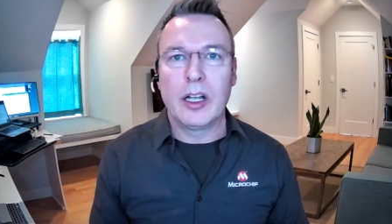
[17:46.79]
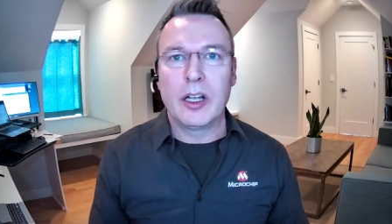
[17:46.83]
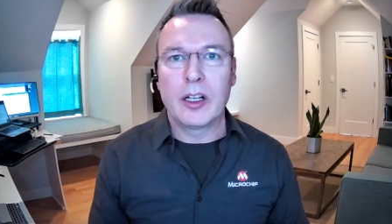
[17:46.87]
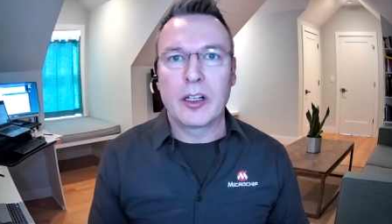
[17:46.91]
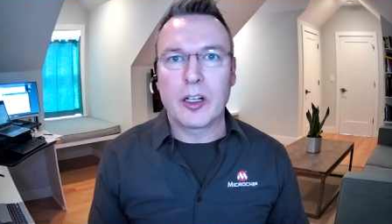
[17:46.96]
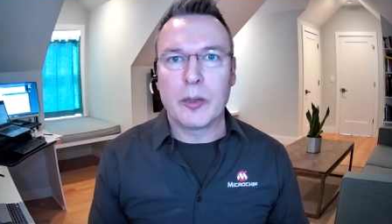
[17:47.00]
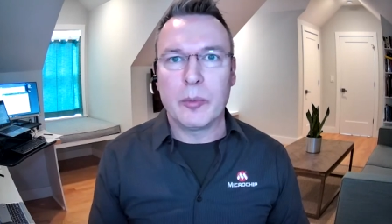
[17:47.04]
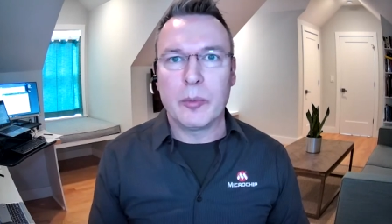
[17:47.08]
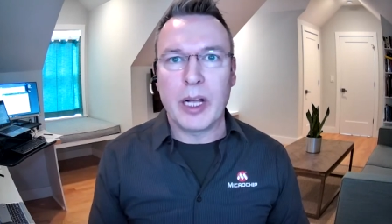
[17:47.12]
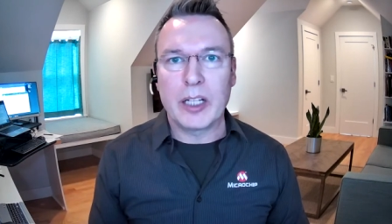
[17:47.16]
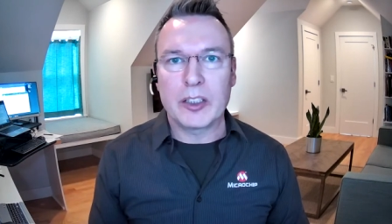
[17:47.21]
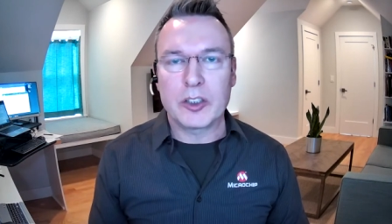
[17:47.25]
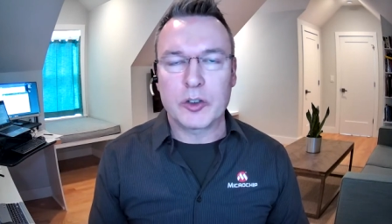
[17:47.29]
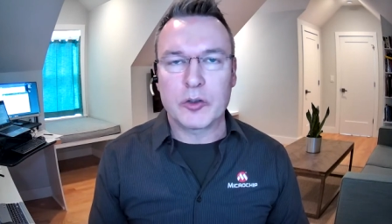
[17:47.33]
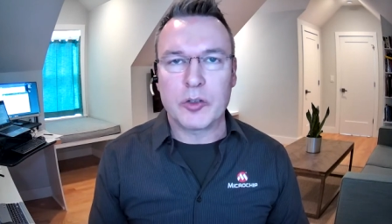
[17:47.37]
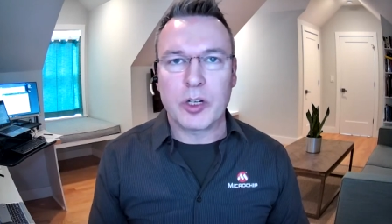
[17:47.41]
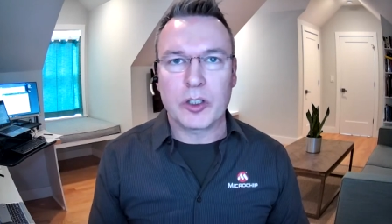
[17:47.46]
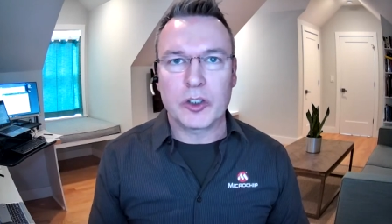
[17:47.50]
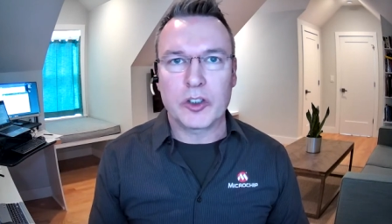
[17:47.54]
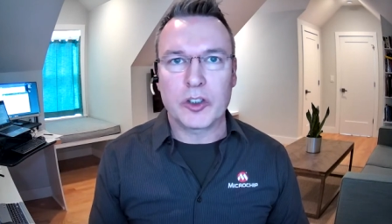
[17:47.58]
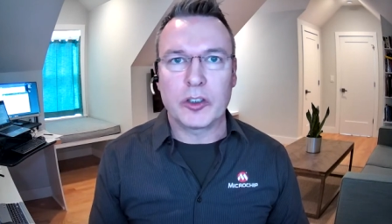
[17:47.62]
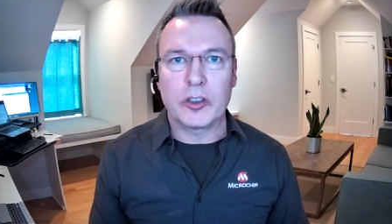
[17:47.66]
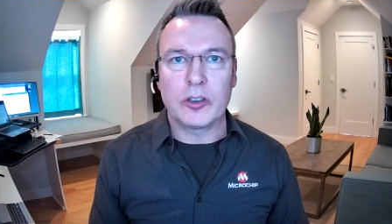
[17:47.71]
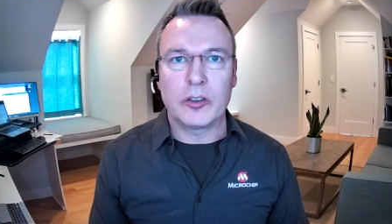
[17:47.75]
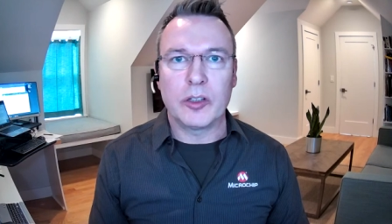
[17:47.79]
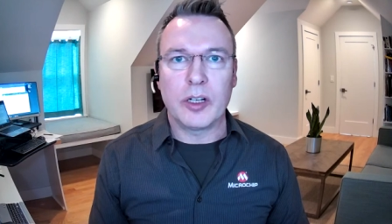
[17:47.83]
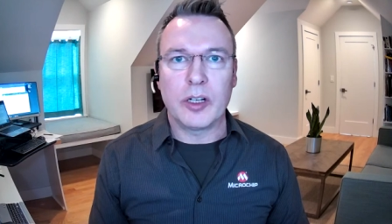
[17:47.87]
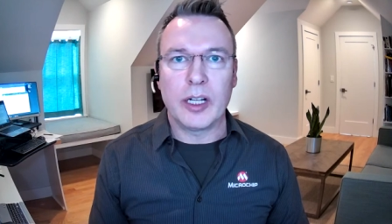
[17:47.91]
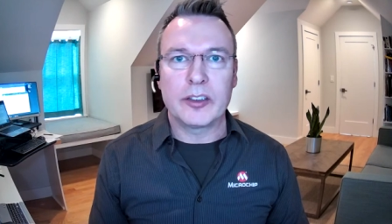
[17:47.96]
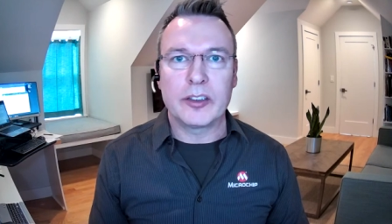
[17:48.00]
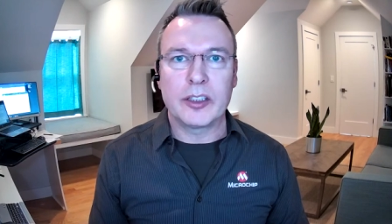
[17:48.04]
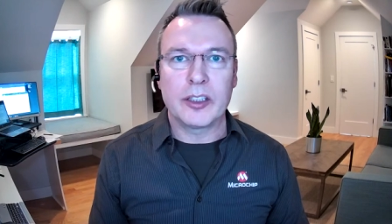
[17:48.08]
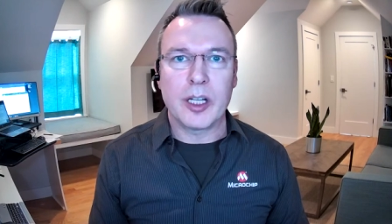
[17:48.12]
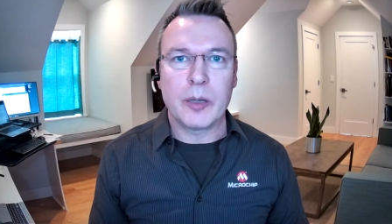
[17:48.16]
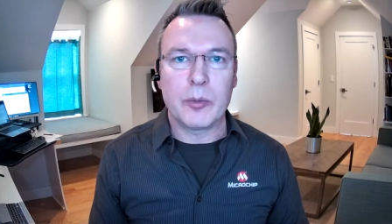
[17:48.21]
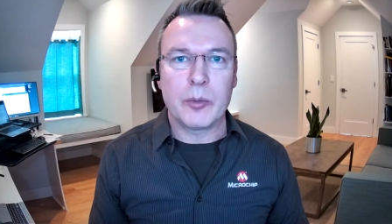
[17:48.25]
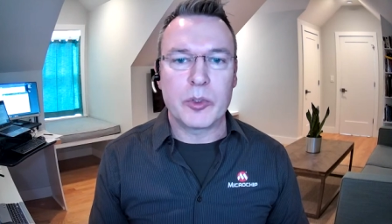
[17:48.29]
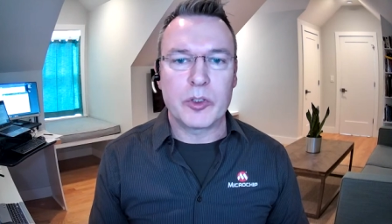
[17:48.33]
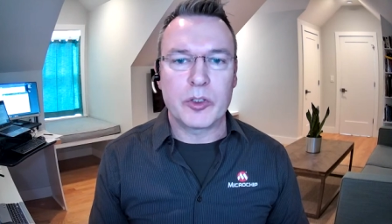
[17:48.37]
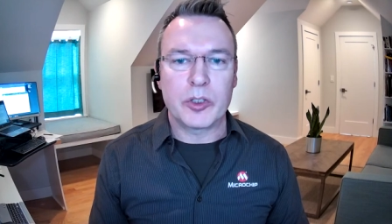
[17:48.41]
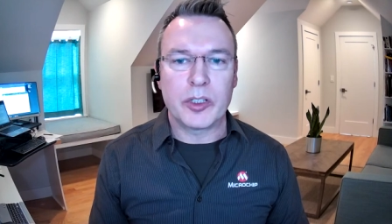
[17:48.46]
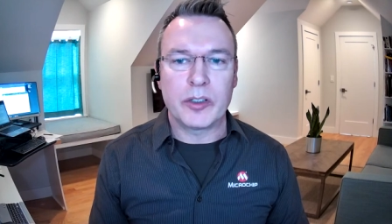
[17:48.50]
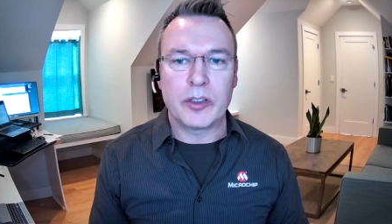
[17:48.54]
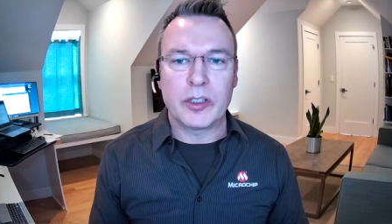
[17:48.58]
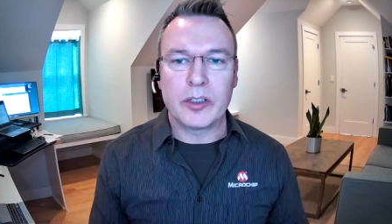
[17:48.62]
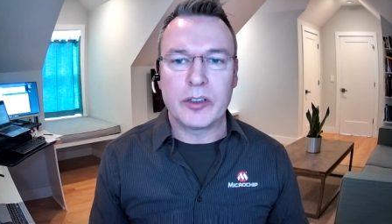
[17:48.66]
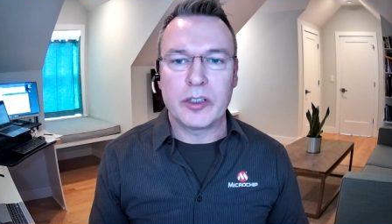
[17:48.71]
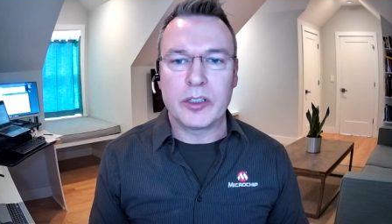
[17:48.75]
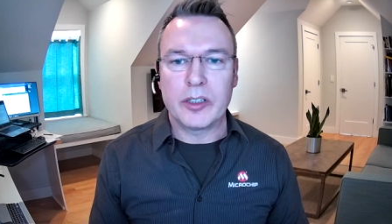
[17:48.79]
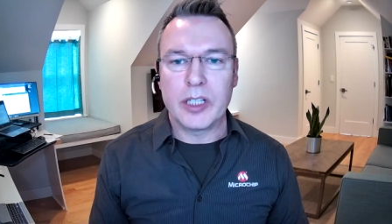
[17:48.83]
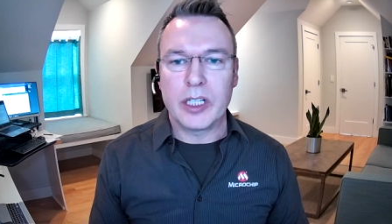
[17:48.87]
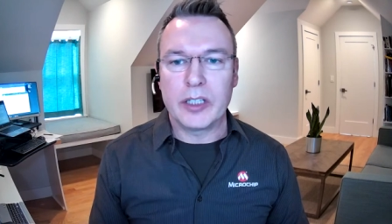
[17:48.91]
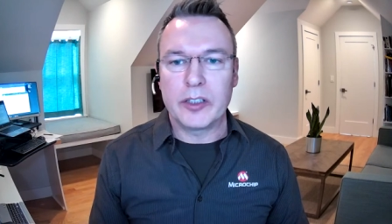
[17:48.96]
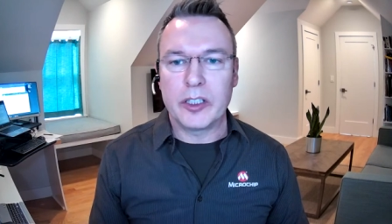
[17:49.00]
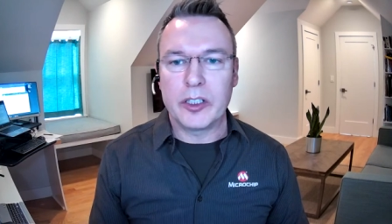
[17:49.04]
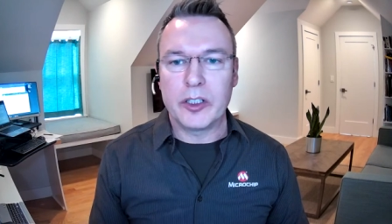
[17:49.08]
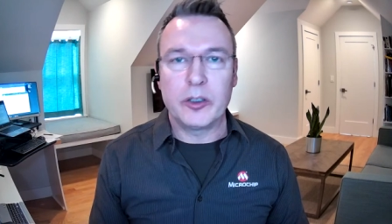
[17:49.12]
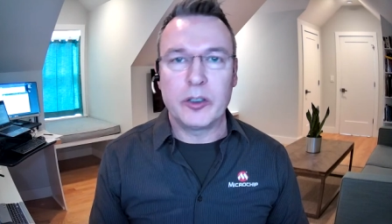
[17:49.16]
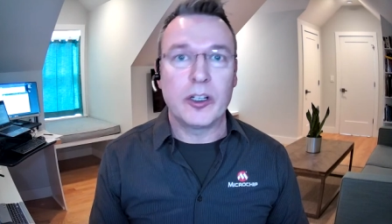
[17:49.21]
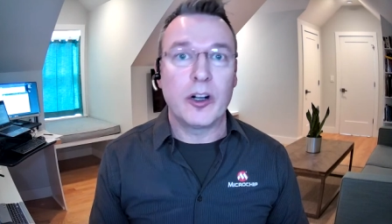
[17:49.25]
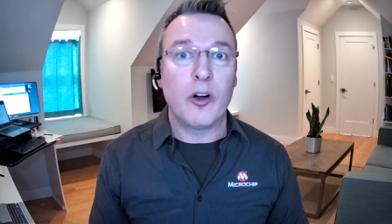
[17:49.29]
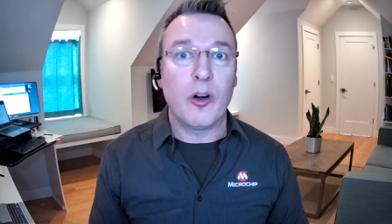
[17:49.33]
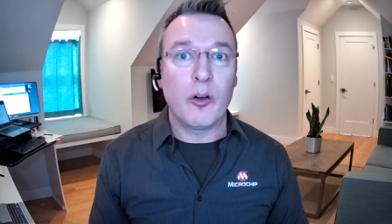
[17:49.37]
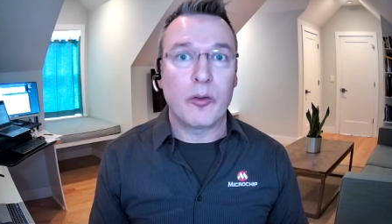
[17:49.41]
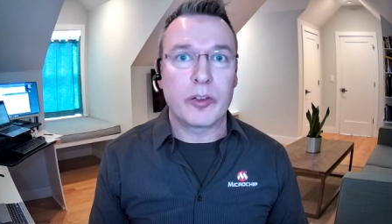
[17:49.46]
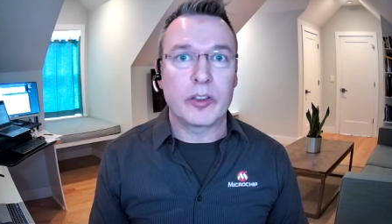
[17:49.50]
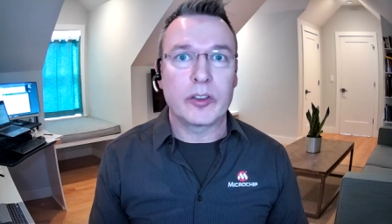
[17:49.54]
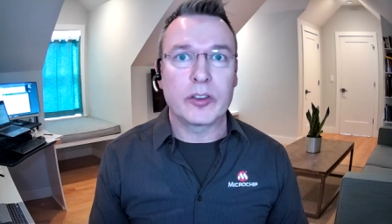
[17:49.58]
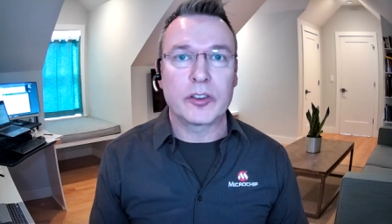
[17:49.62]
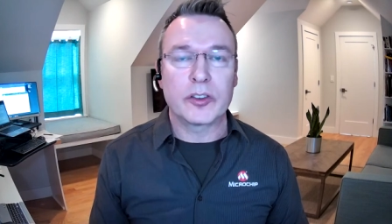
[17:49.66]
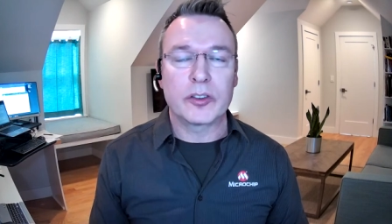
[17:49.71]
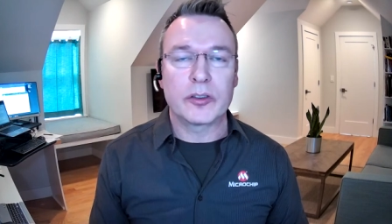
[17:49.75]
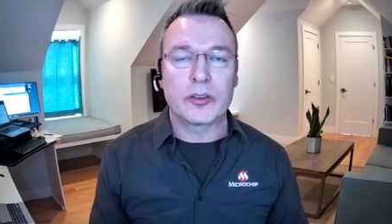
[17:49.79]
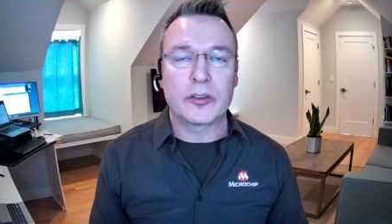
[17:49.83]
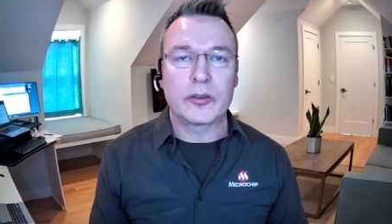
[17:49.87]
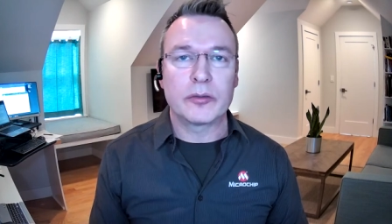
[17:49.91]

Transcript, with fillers: command structure and telemetry that, that the unit offers.